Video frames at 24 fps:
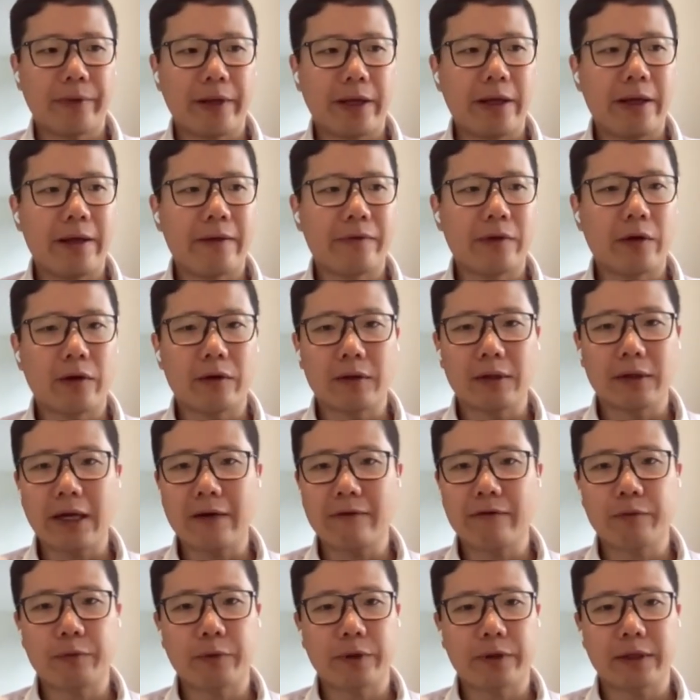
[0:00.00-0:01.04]
and they're
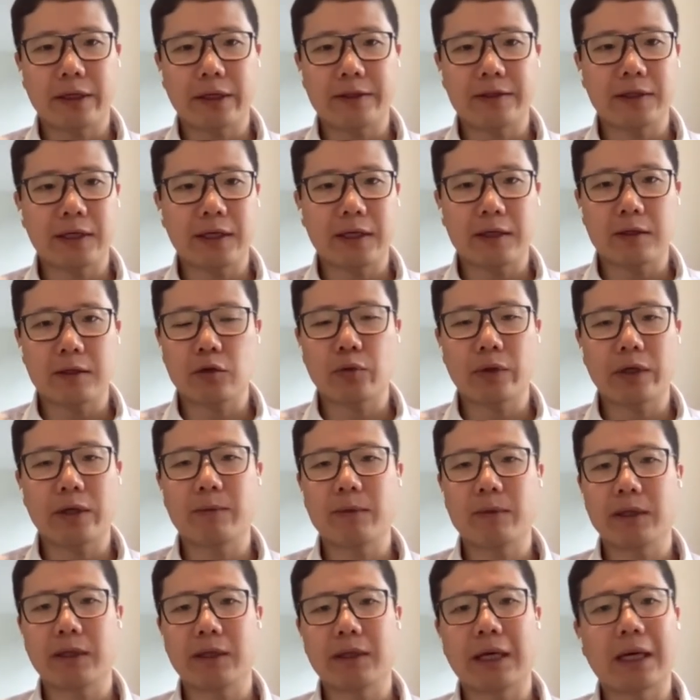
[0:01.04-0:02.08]
left with, let's say,
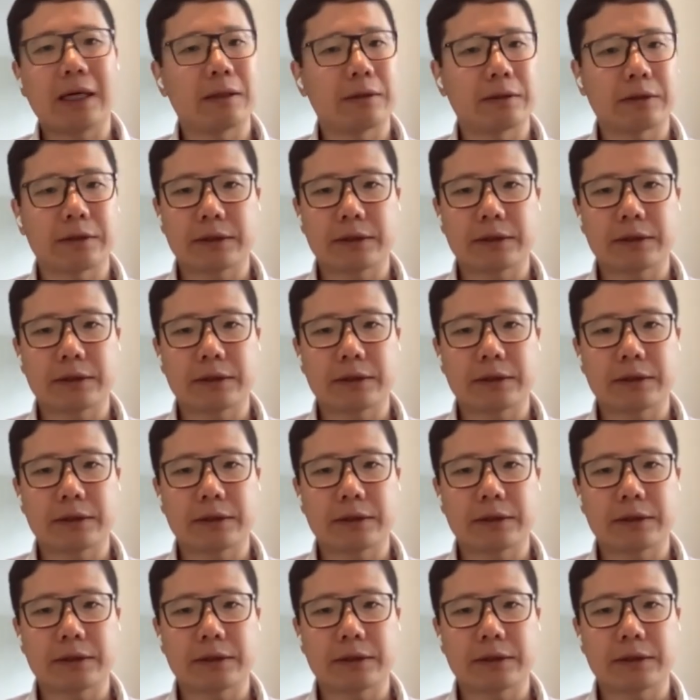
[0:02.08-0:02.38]
$20 million.